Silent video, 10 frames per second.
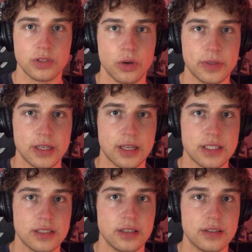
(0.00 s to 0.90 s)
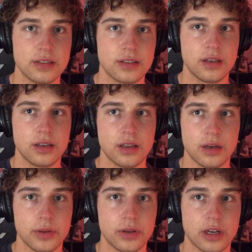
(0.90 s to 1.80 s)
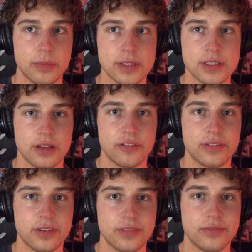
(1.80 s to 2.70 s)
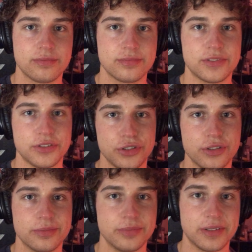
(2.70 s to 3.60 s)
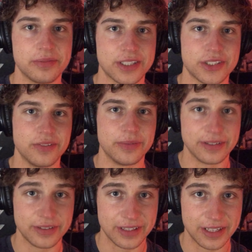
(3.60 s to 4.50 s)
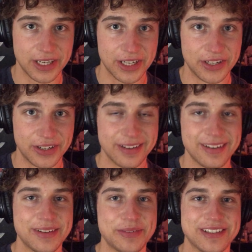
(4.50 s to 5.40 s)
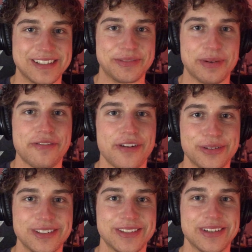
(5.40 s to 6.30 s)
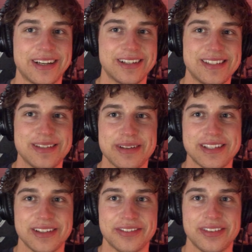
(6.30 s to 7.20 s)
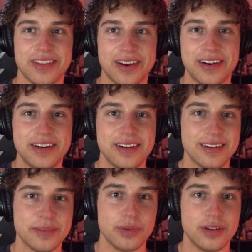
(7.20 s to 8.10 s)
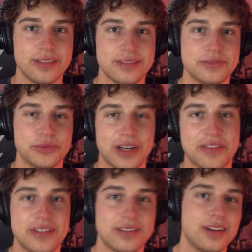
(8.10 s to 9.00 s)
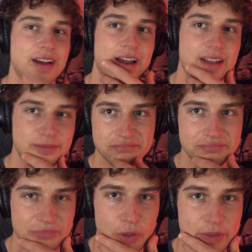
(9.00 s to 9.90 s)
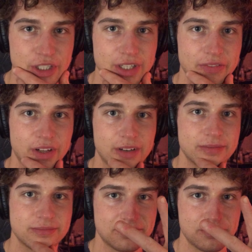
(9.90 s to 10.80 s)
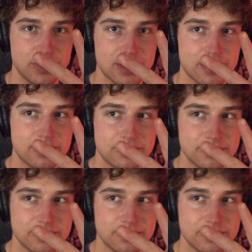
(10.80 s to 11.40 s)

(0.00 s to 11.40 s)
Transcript: Hope that answered it. I'm looking at myself, not to you, but I should have been looking here because it's my phone so I can see myself there, but whatever. I hope you enjoyed the vlog. Peace out.